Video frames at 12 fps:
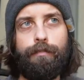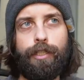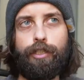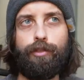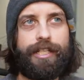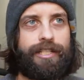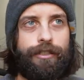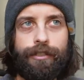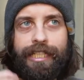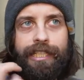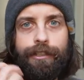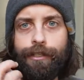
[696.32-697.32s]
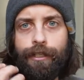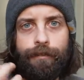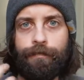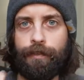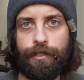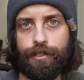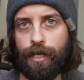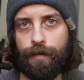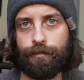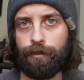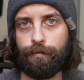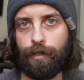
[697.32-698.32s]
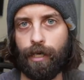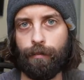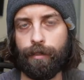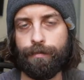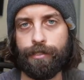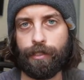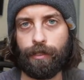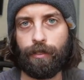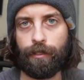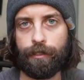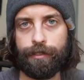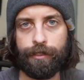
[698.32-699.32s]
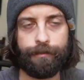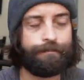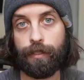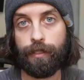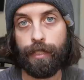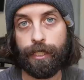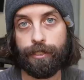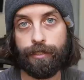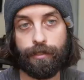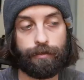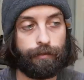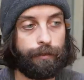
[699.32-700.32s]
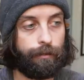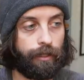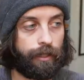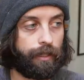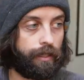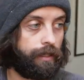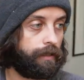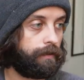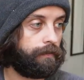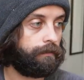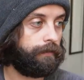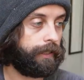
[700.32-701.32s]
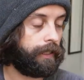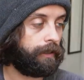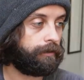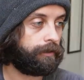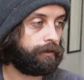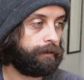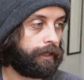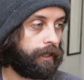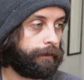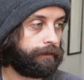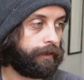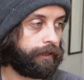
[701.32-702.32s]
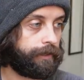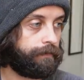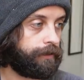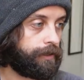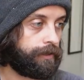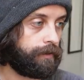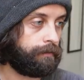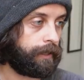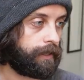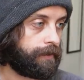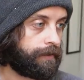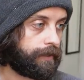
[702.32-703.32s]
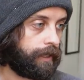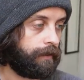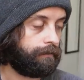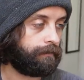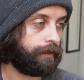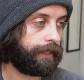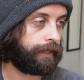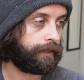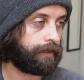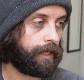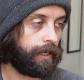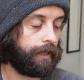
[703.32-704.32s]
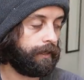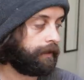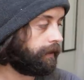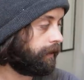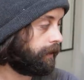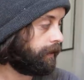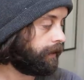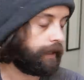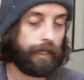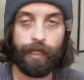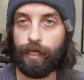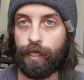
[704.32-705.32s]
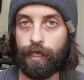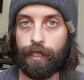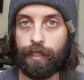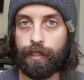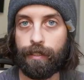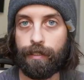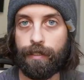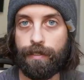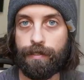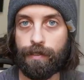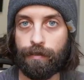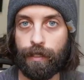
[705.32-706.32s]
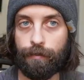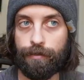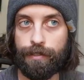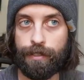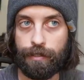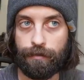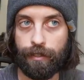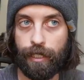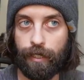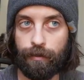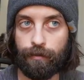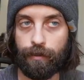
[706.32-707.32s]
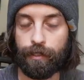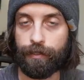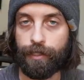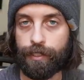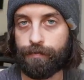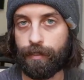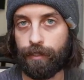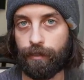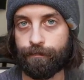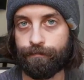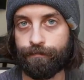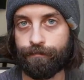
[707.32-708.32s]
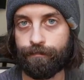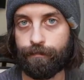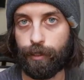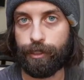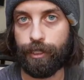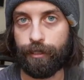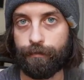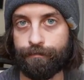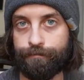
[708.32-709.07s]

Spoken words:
gristlier philosophical problems than Clarke did. The next three book video should be coming relatively soon because I'm reading a ton, so I will see you there or on the next video. Appreciate it.